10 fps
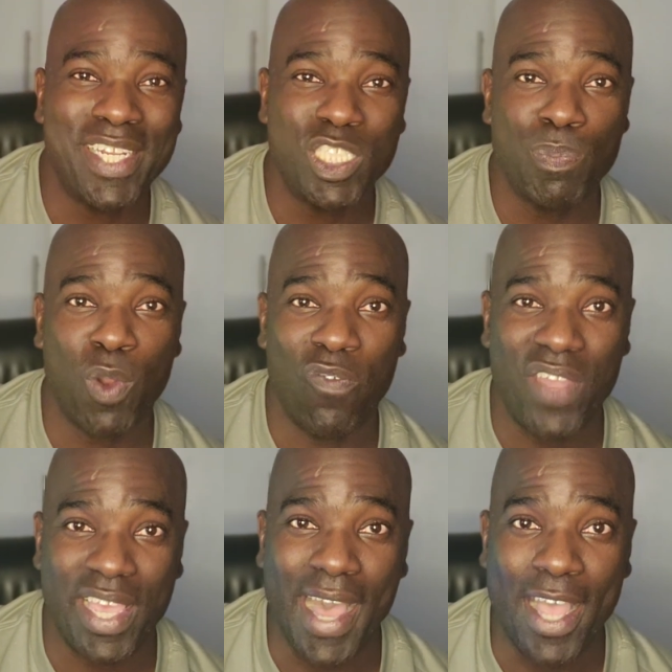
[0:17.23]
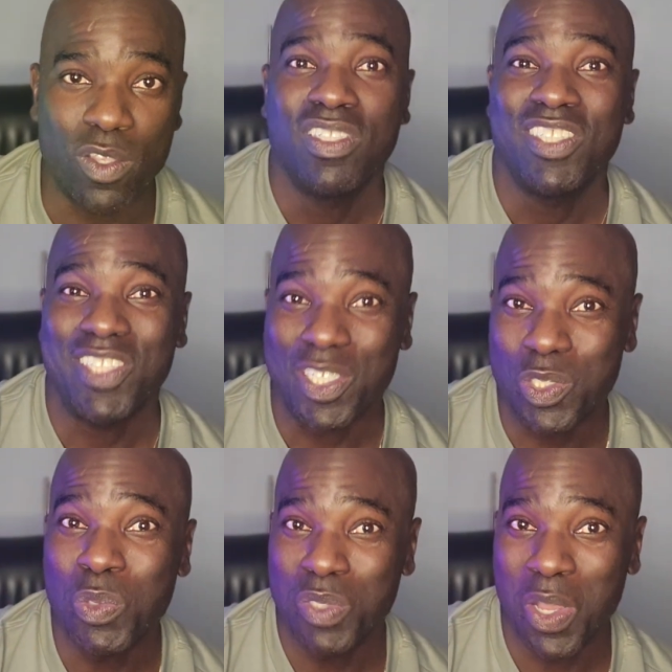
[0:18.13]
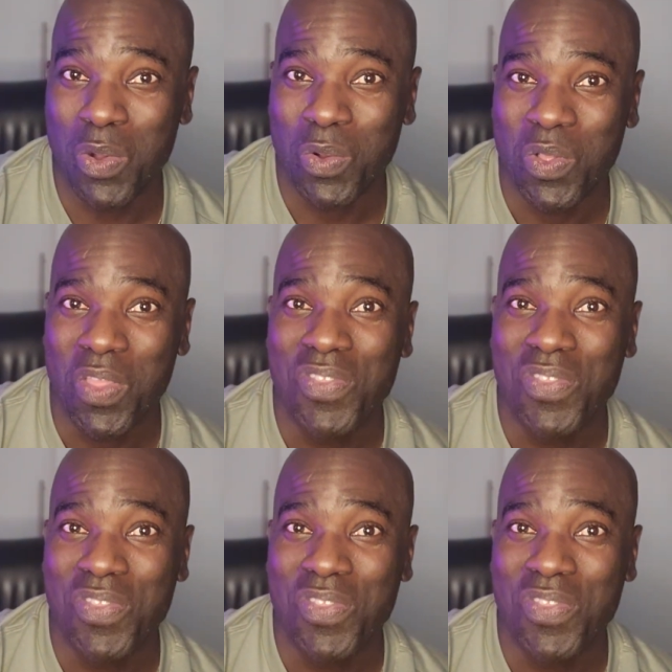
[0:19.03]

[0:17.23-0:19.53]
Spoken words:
This is Profe Gallo. Did you know